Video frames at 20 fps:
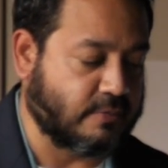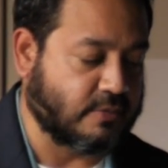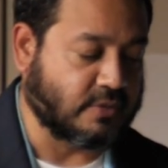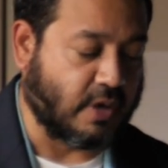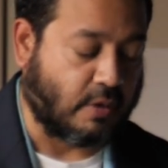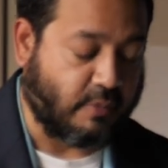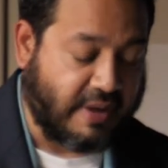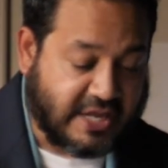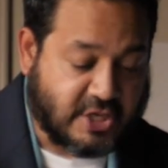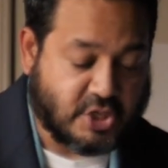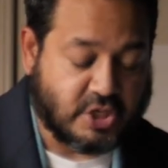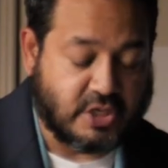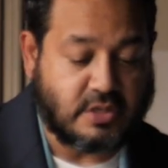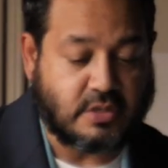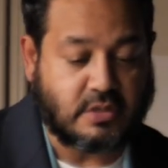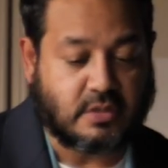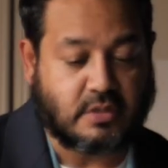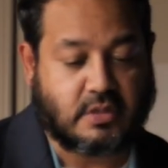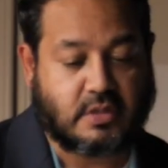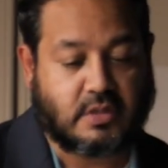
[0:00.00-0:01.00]

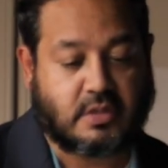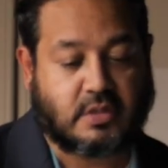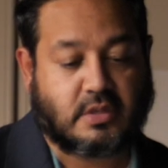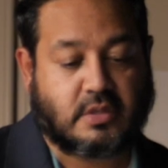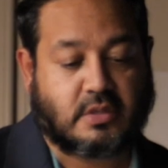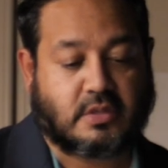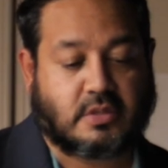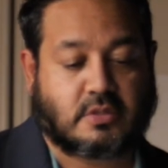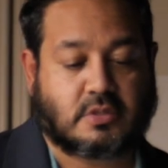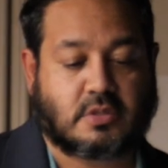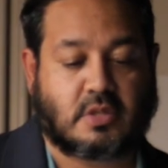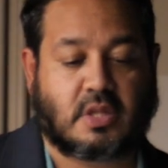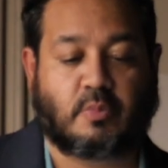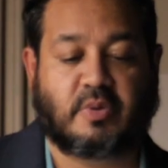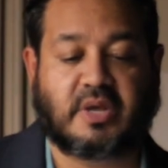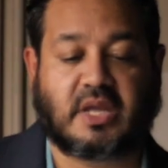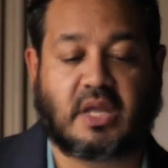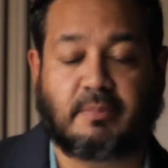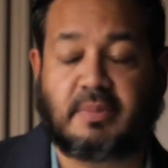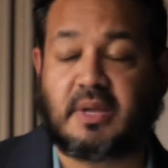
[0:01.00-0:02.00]
direction, so that
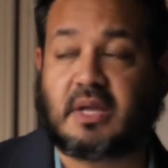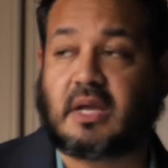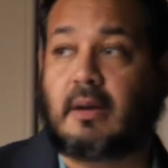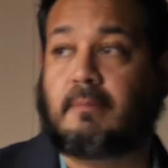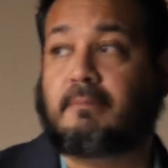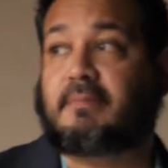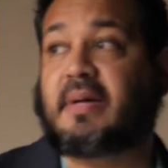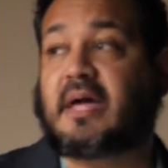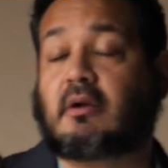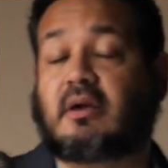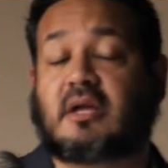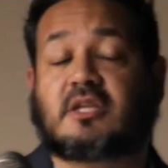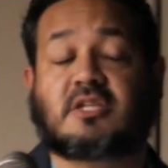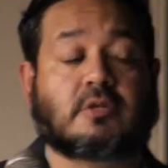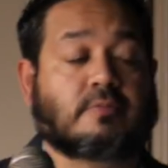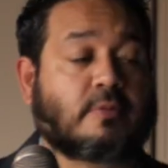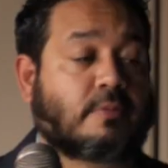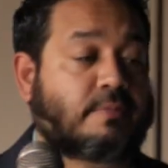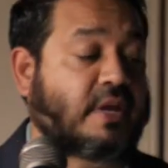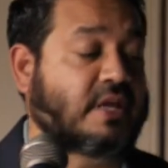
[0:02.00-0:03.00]
we can become better as
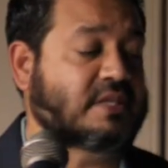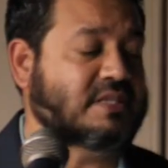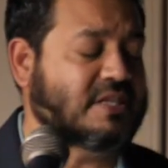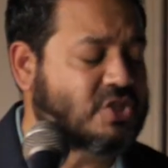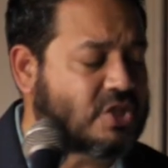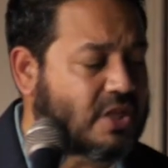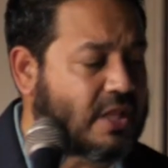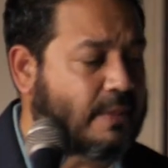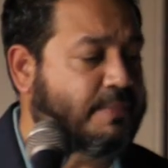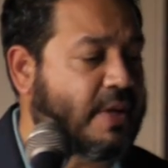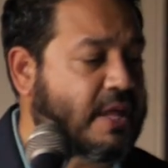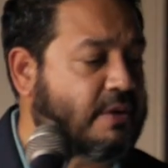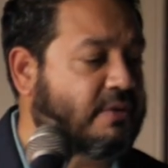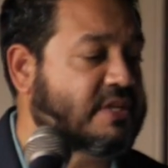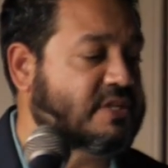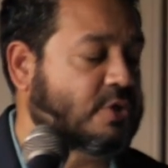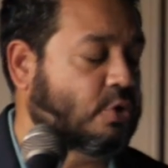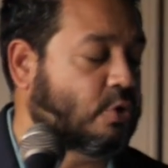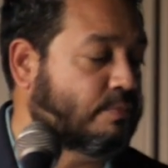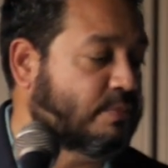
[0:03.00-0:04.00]
human beings, inshallah, better
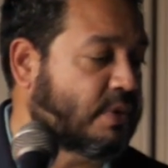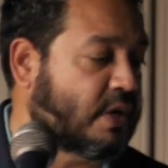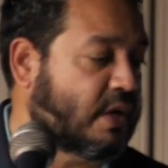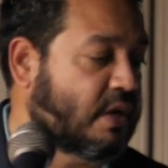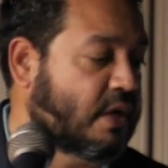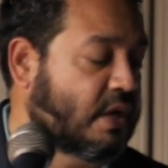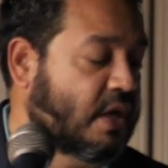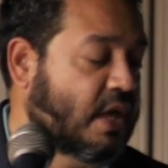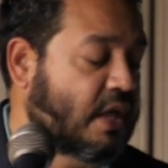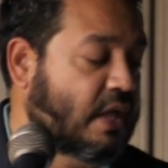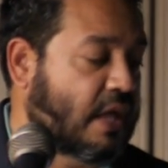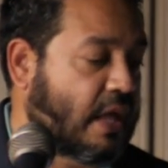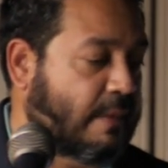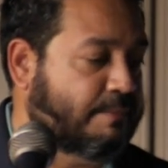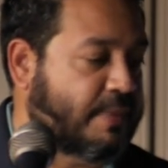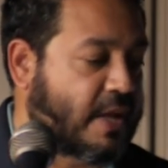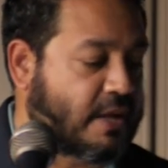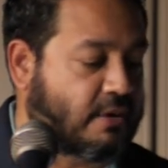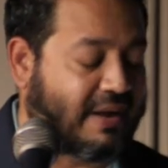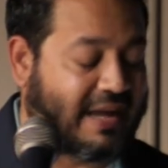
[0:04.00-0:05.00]
as an ummah, and
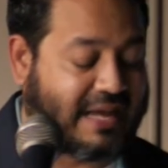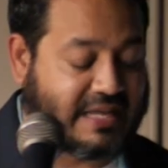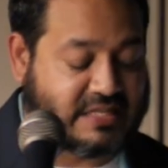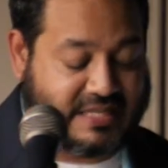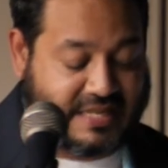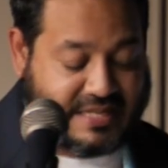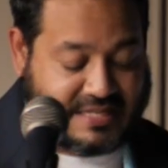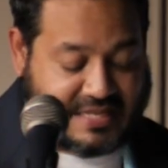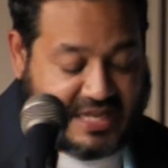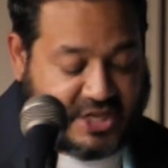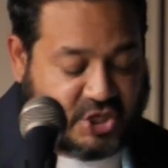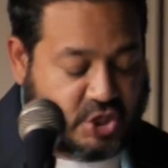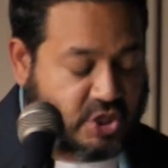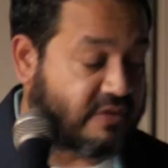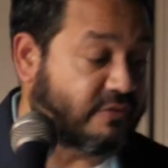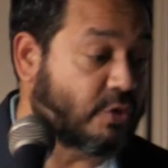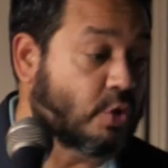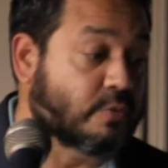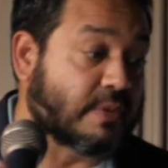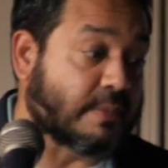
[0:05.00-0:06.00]
better as a nation
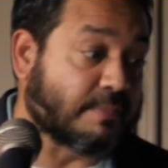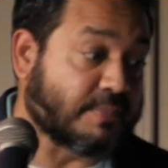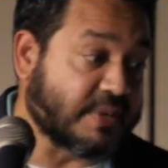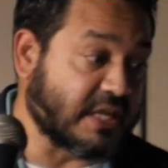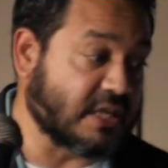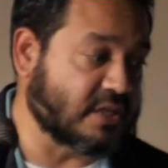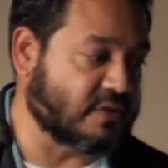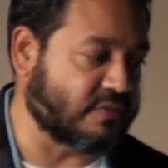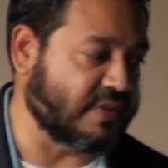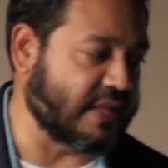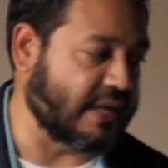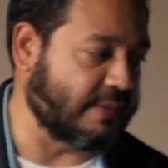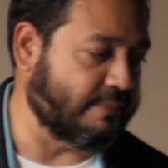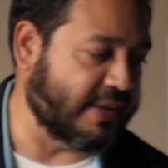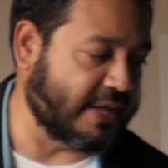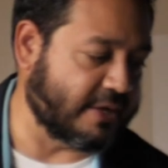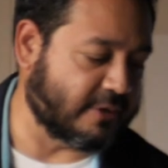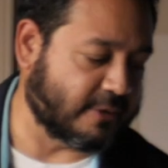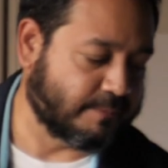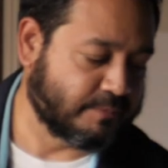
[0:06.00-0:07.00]
of human beings, for that
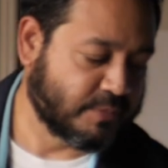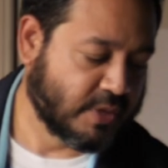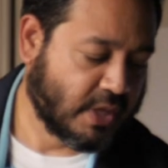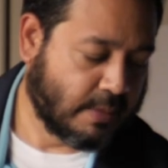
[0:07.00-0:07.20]
matter.